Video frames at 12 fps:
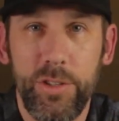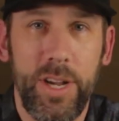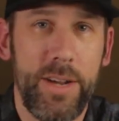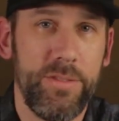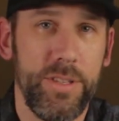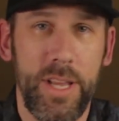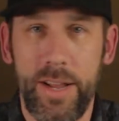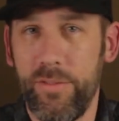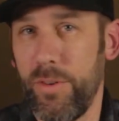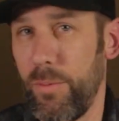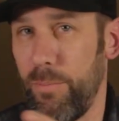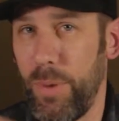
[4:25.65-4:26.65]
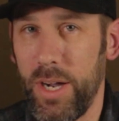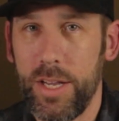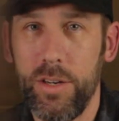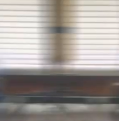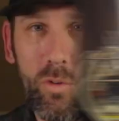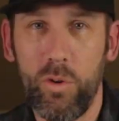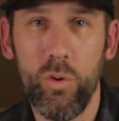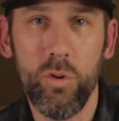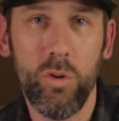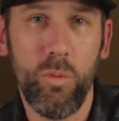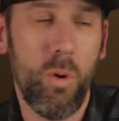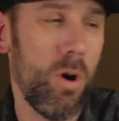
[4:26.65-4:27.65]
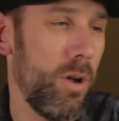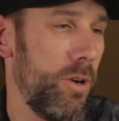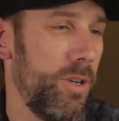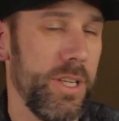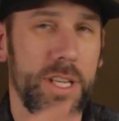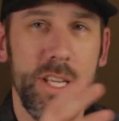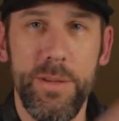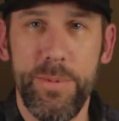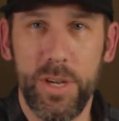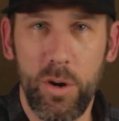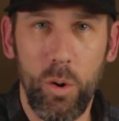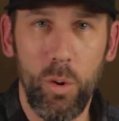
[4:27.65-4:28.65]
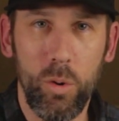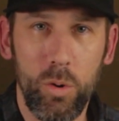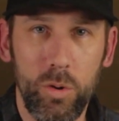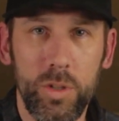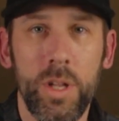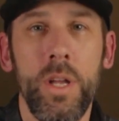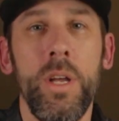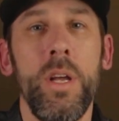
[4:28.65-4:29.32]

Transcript: you'll have to have a bucket of cool water to keep it cold